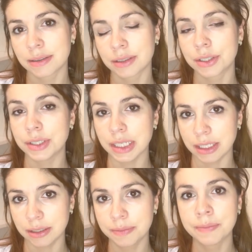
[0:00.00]
You
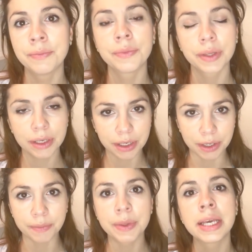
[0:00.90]
did. Good.
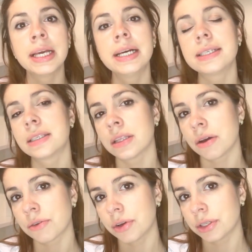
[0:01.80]
So now
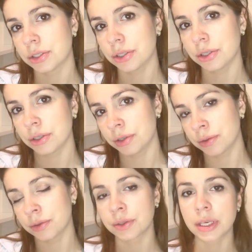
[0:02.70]
I'm going
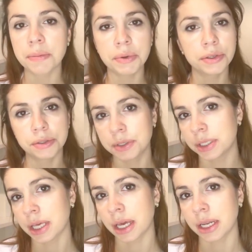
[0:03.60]
to keep on doing
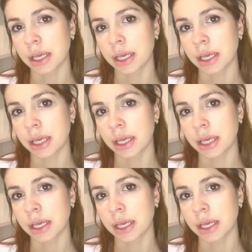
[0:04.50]
that,